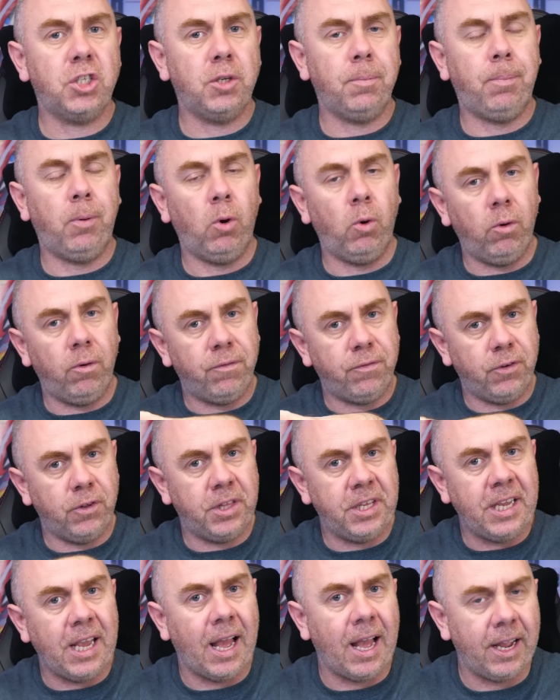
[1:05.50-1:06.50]
support for
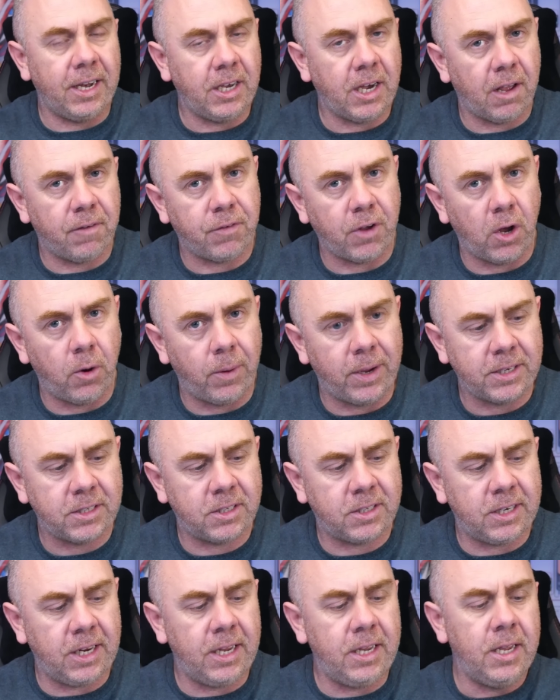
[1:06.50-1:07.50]
the iNav
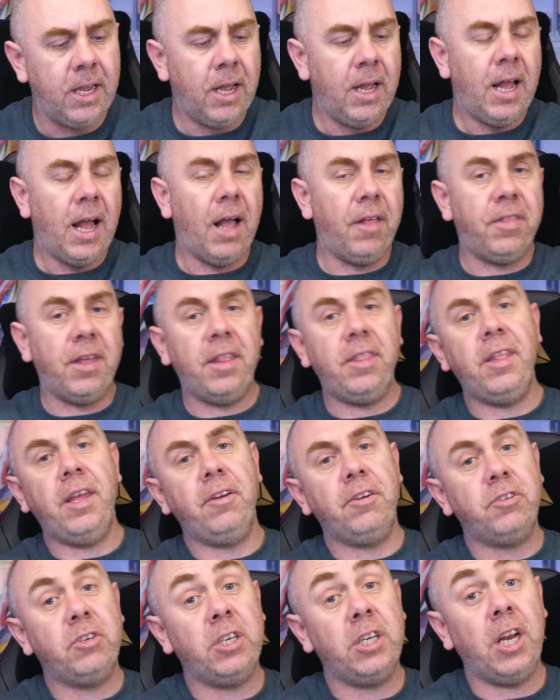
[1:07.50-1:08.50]
OSD, and then
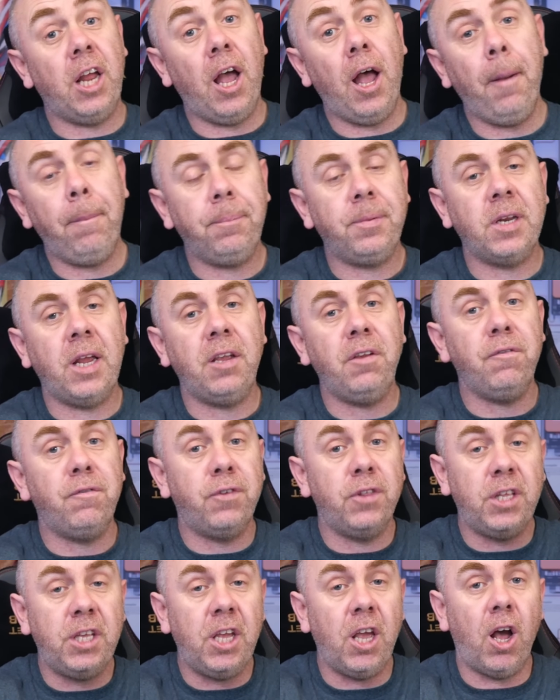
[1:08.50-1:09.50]
there's an update for
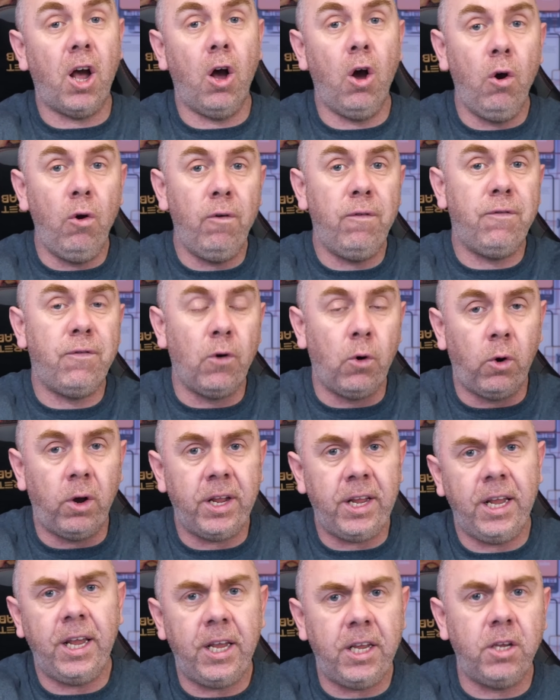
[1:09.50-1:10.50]
the
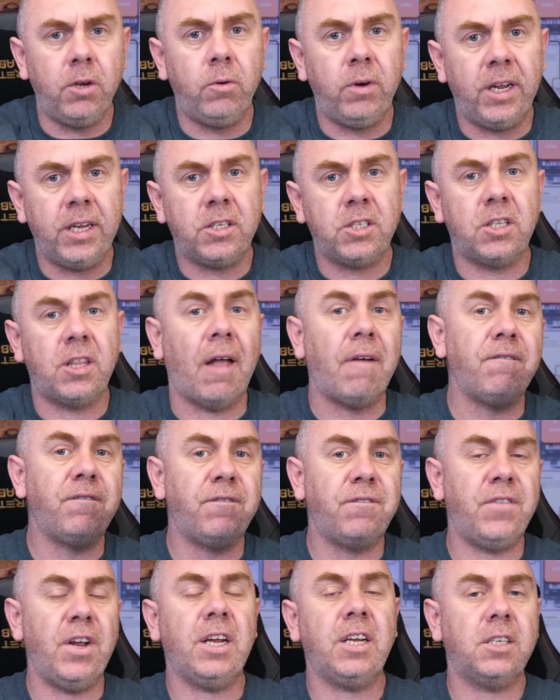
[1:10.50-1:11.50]
O4E units that
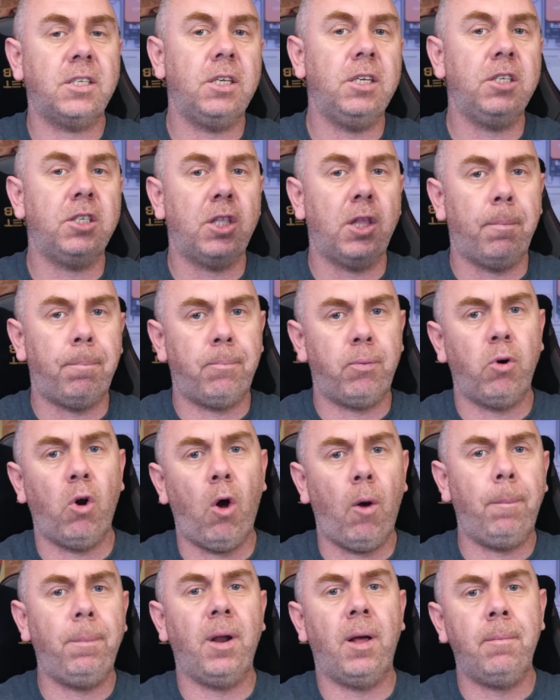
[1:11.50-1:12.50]
fixes the
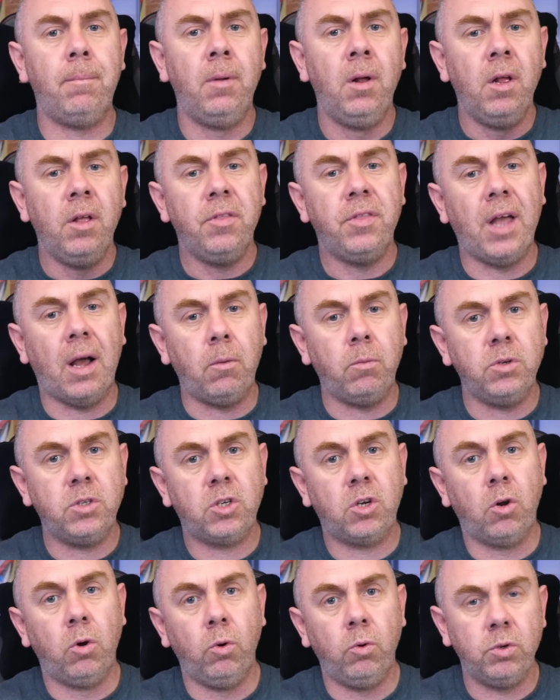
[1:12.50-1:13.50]
problem that was
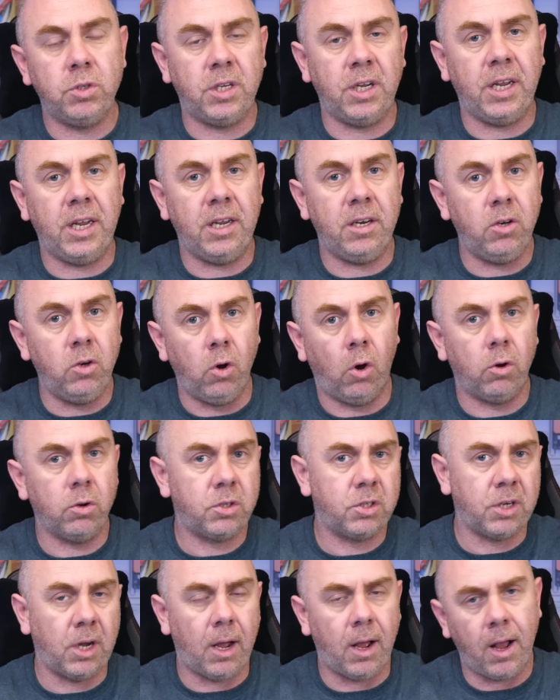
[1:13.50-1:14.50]
causing it
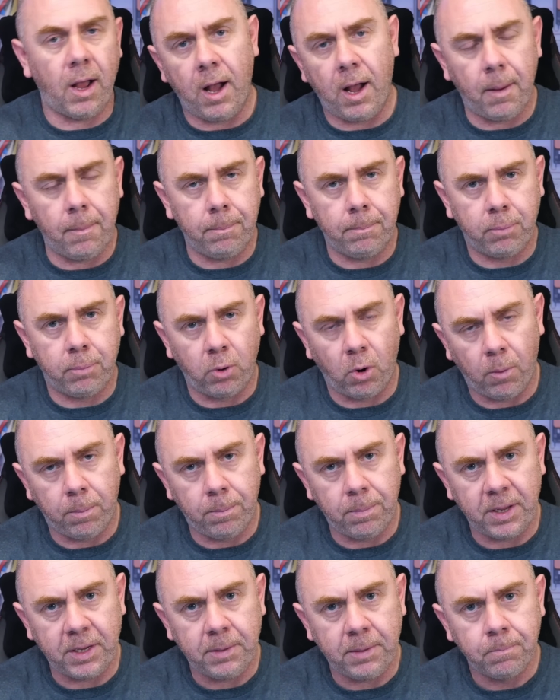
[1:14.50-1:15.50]
not to arm
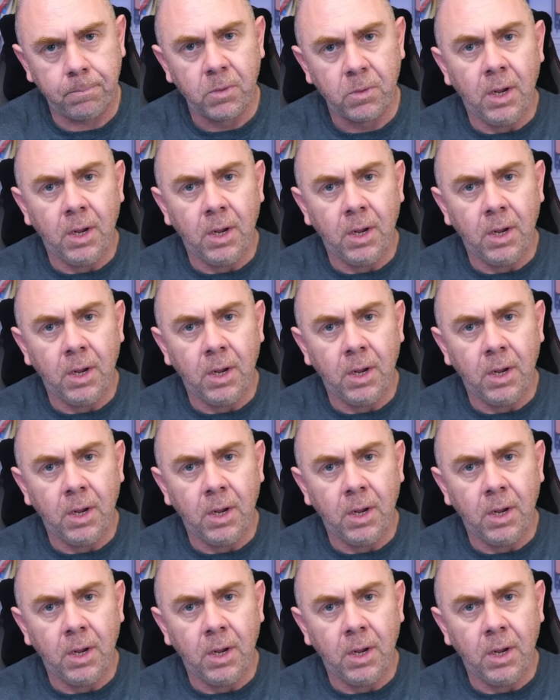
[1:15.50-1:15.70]
properly.